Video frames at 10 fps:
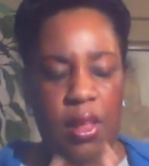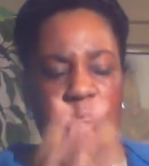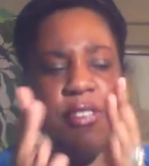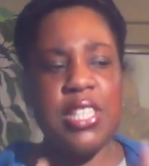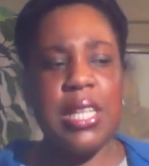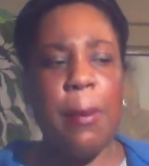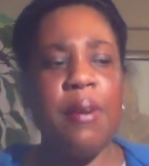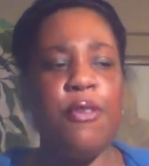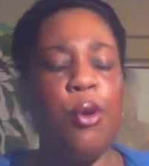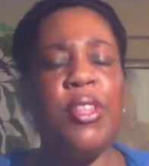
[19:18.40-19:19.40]
for some
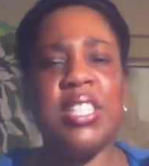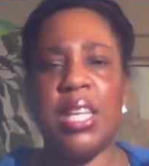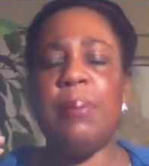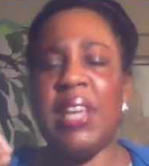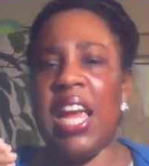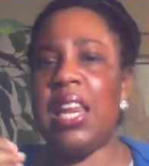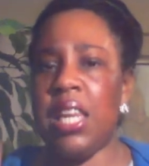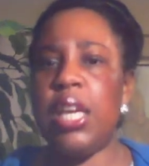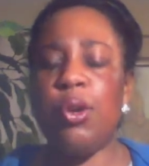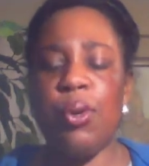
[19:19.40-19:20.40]
of you, this could be a
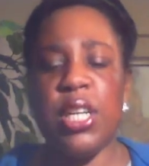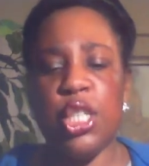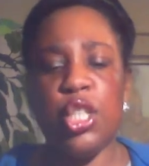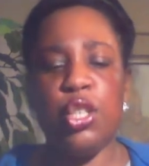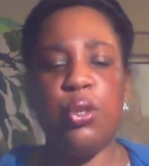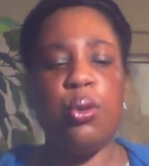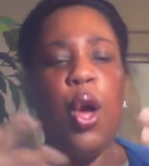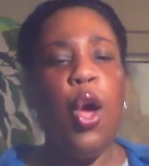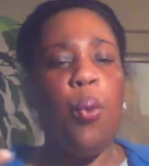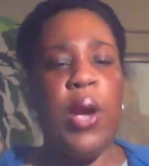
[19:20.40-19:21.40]
legal issue
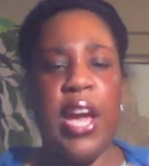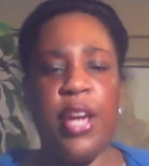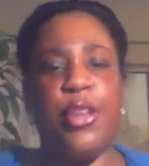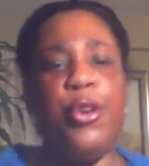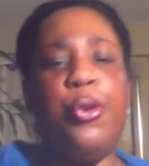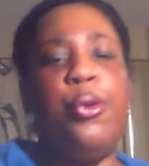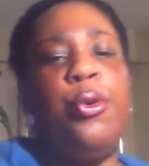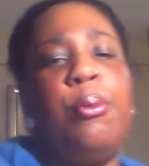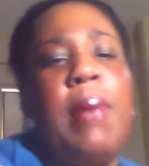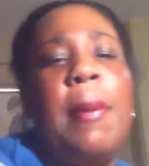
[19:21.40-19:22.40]
where
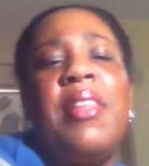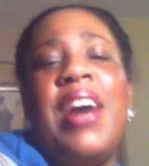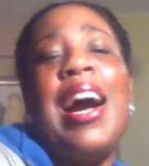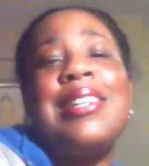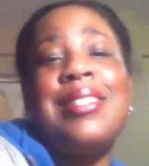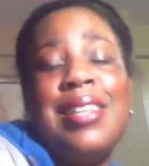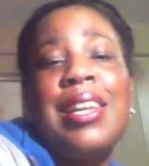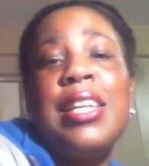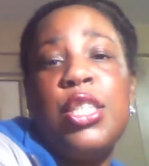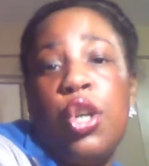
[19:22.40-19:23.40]
you maybe the
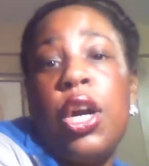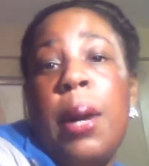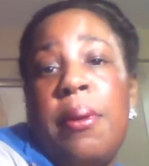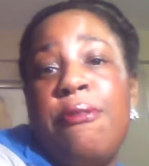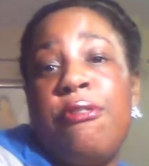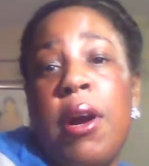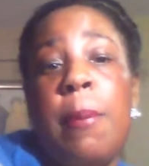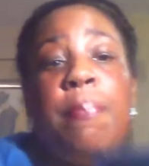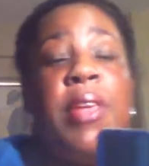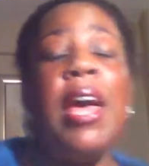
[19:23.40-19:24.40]
hostilities are coming
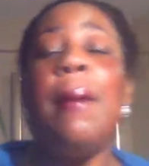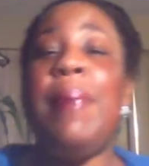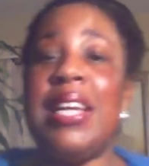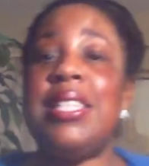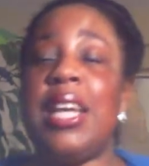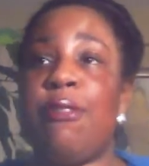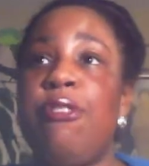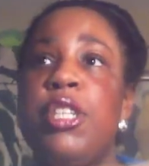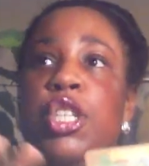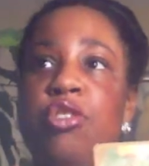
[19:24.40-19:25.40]
from basic
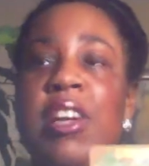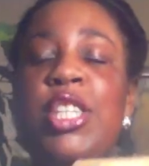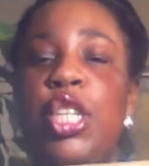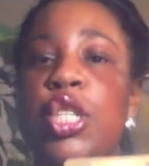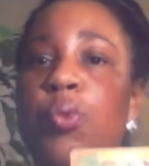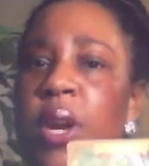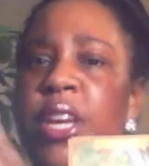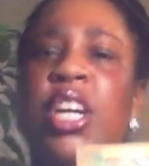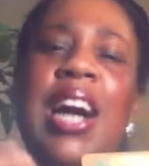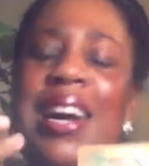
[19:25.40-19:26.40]
frustrations where
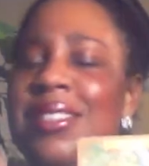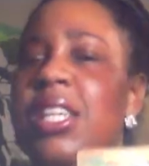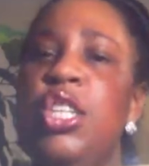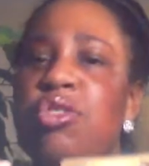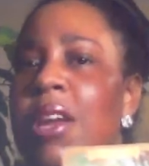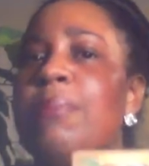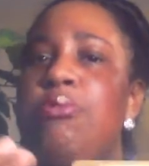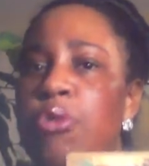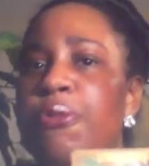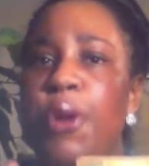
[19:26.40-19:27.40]
you're constantly trying to
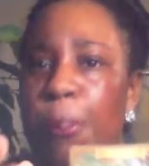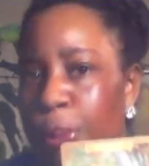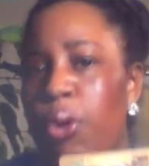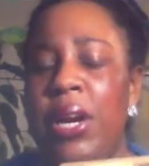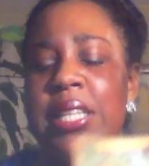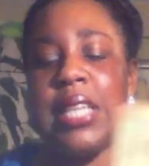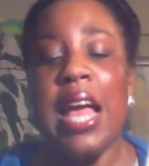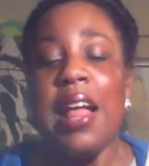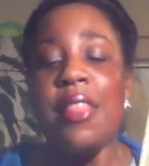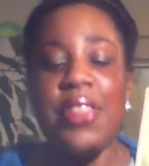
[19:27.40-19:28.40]
prove your point.
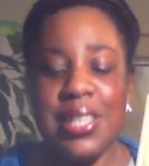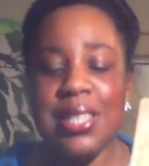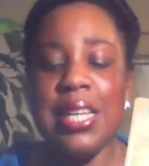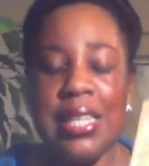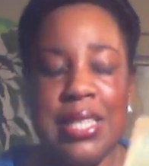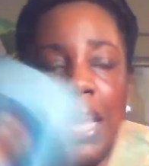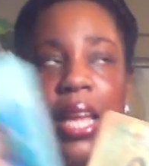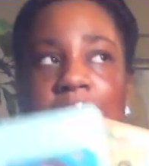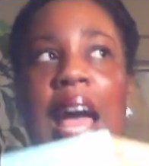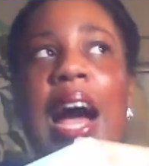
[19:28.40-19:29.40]
This
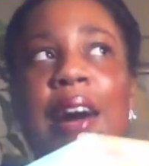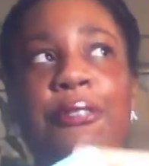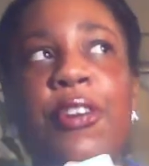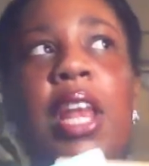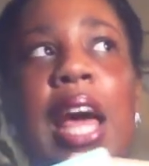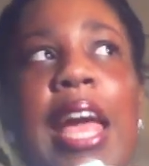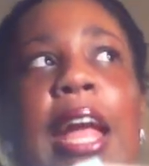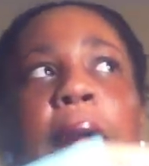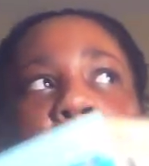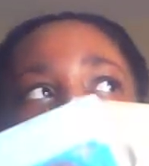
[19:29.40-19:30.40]
season, I feel like